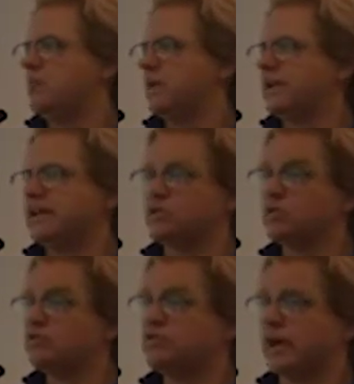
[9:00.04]
But I
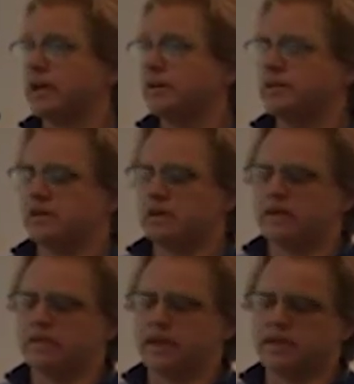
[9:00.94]
don't find
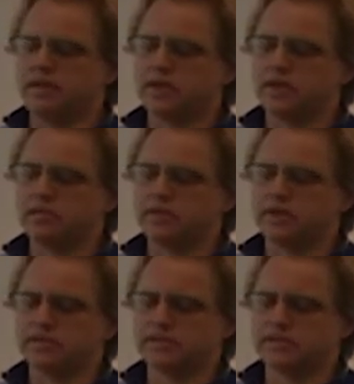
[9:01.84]
that in many
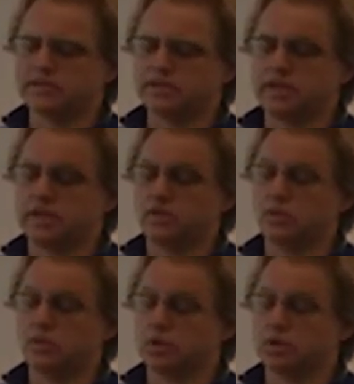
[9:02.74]
places in the
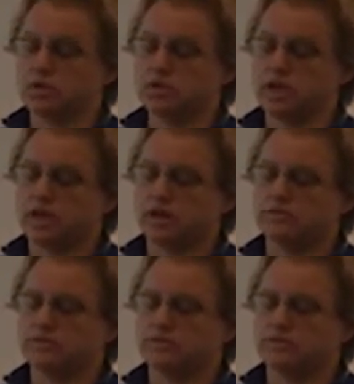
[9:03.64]
world, and